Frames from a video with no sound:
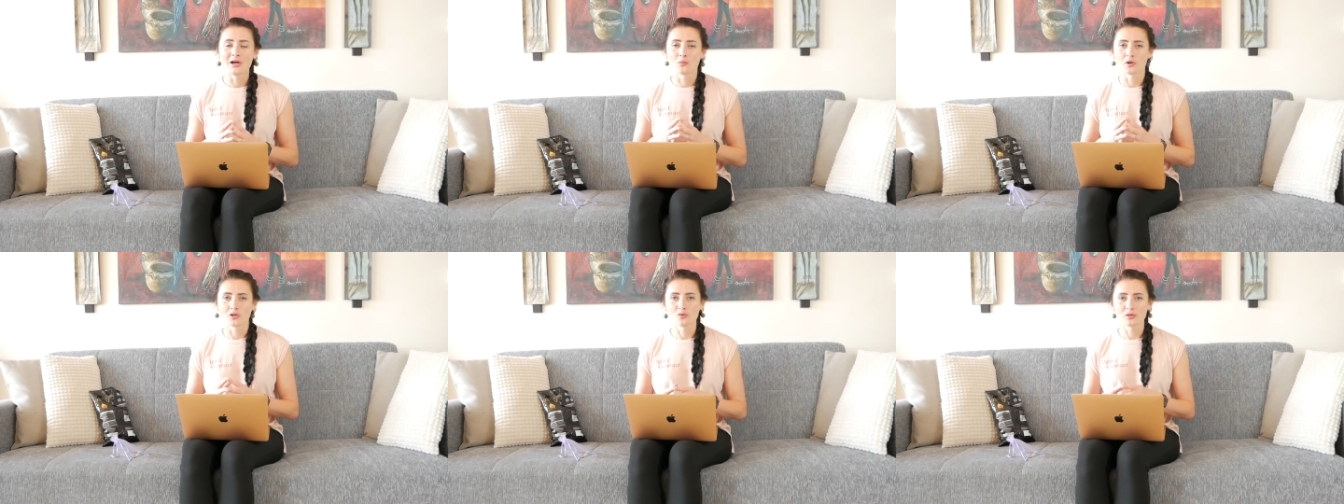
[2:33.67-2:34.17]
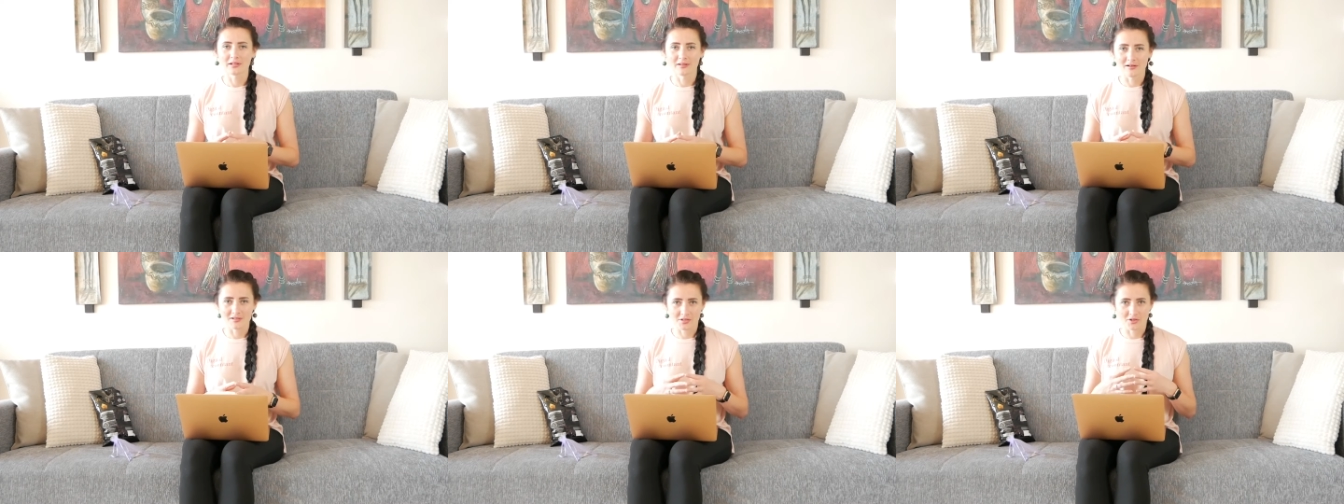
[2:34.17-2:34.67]
where you can
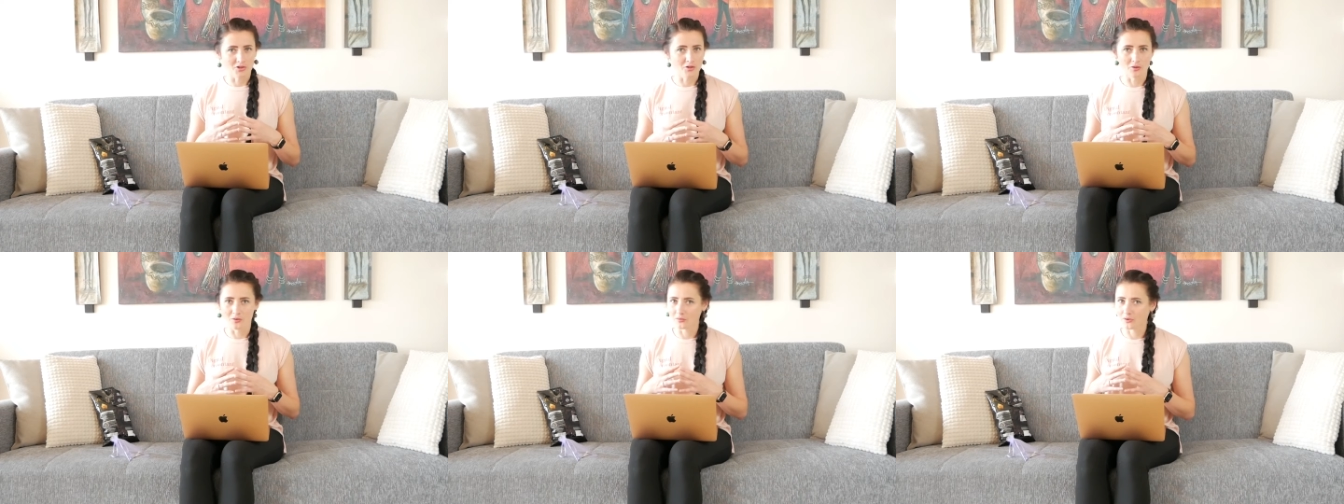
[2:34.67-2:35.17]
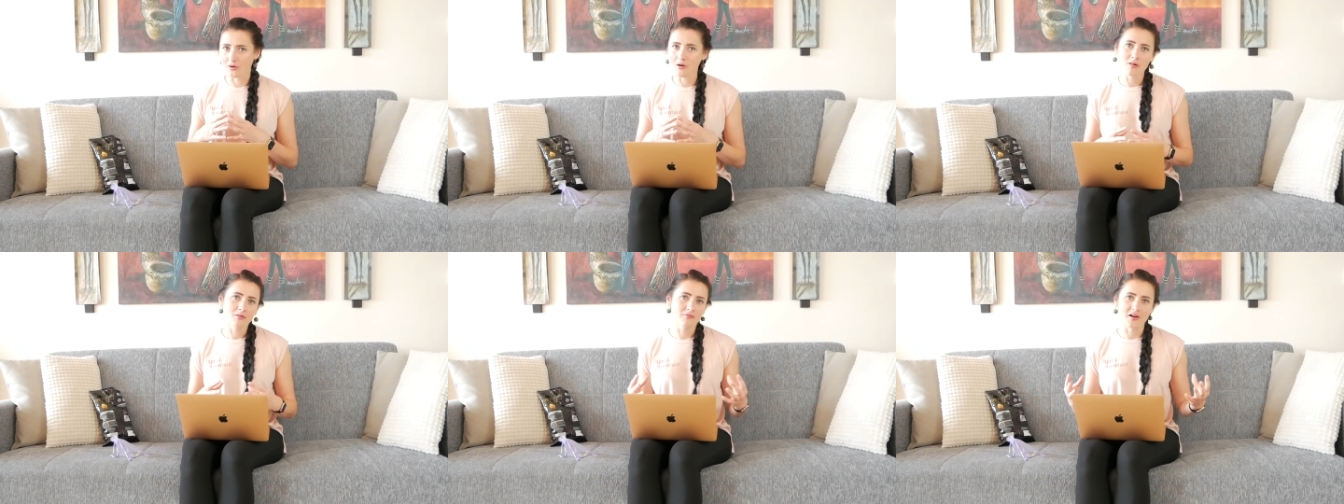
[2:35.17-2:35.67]
ask your
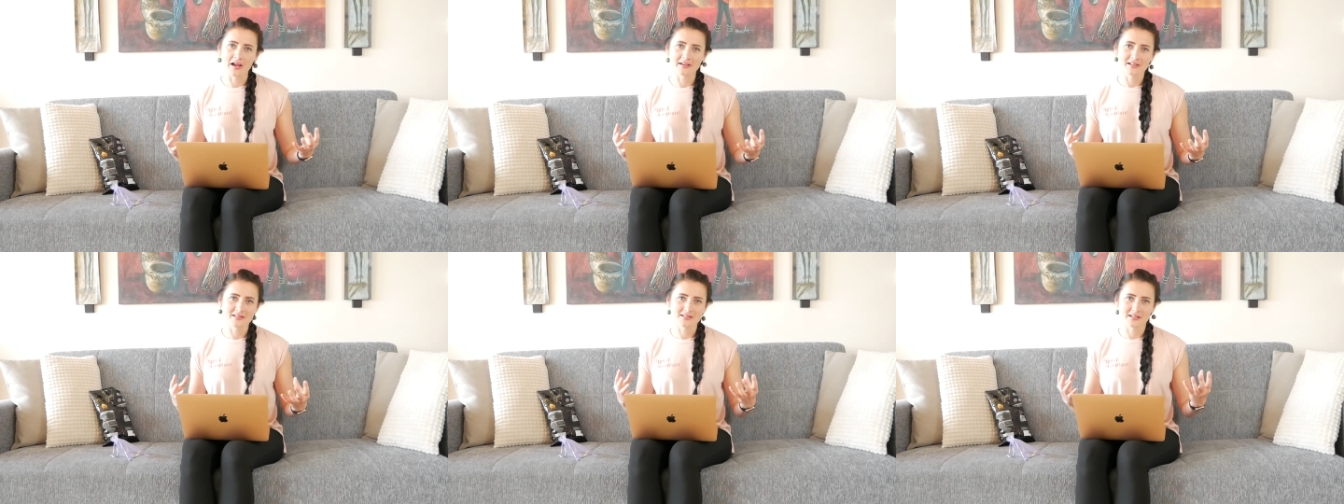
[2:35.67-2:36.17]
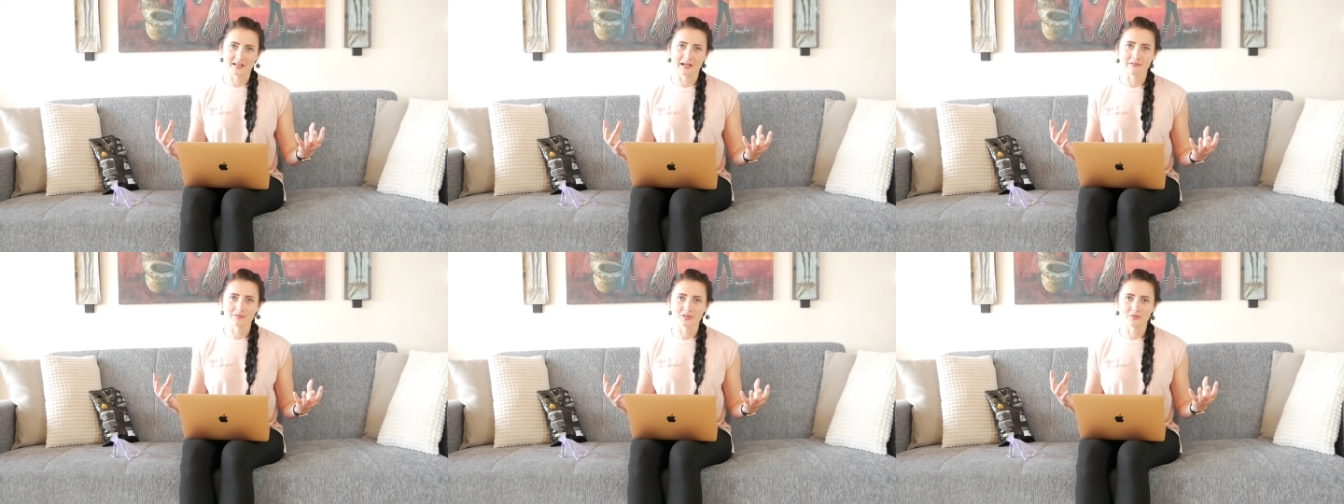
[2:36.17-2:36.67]
all finance and
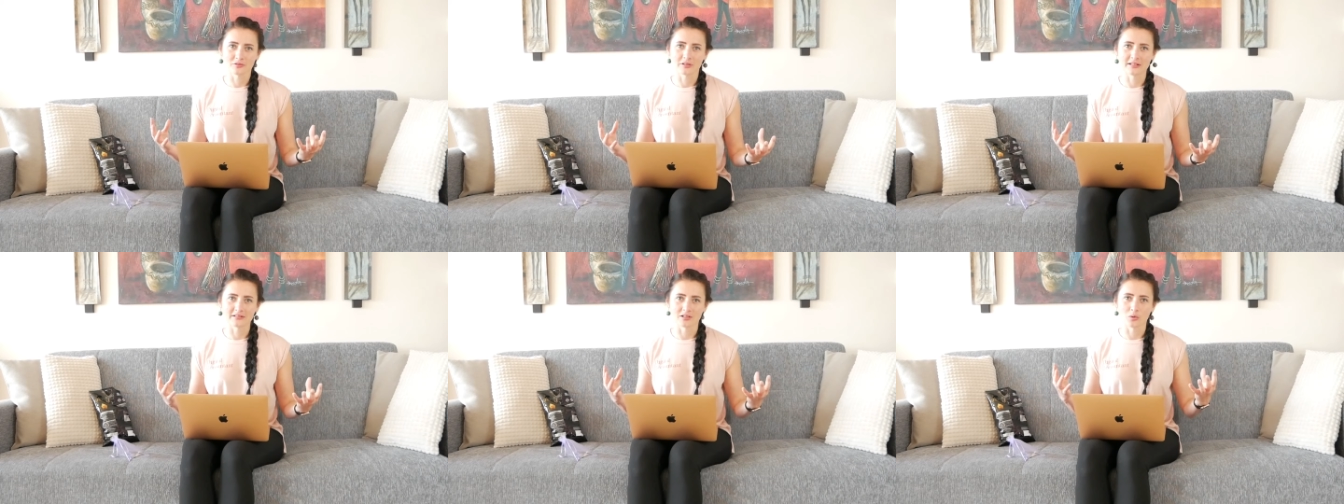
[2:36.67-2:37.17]
accounting related